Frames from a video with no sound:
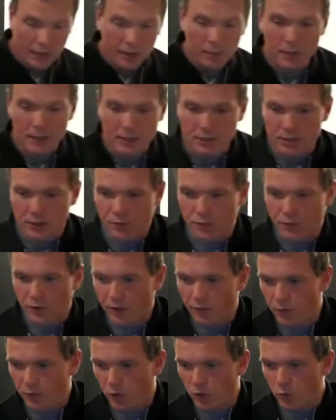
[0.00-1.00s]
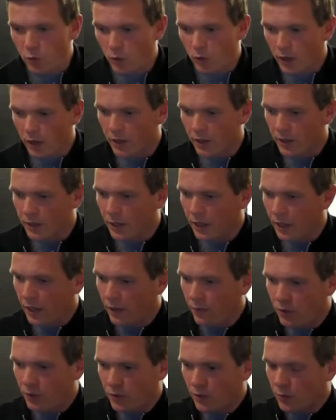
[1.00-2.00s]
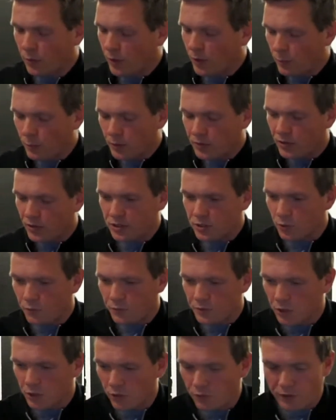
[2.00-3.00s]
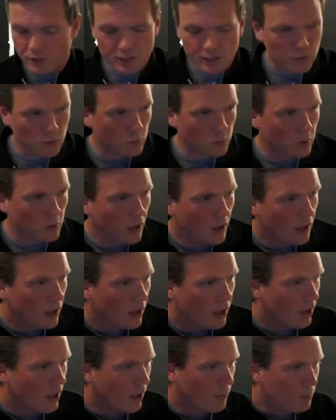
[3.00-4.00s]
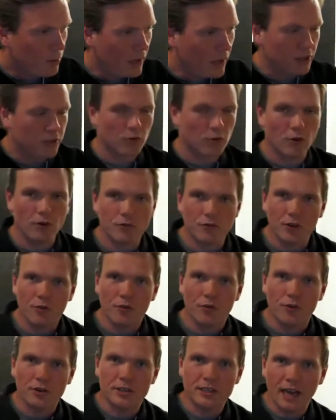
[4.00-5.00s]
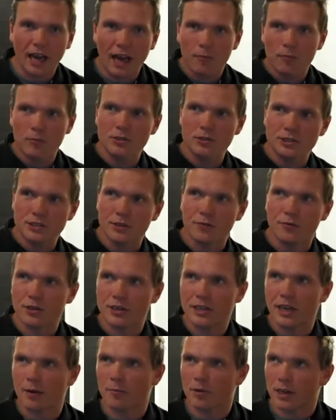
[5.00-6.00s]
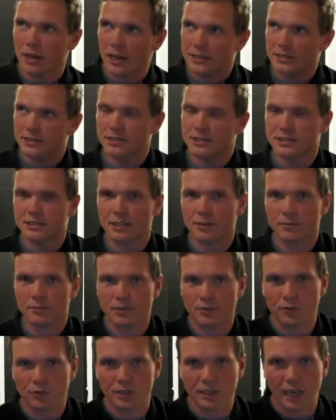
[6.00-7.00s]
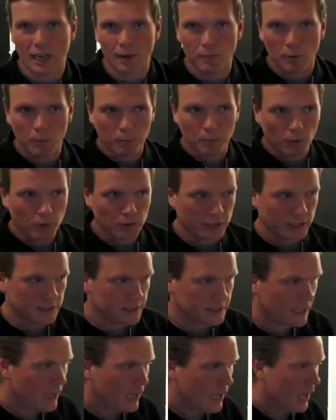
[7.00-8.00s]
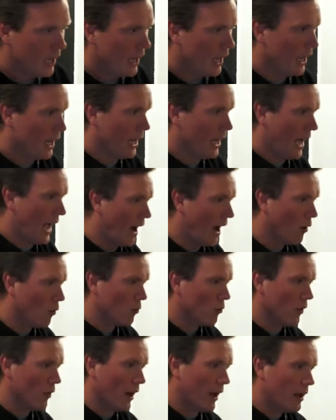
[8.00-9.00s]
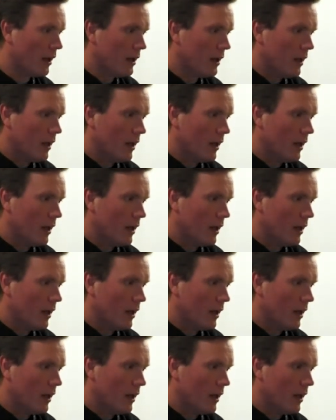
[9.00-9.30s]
image. If you with digital photography, there's all a plethora of different cameras, different camera lenses, different camera bodies out there.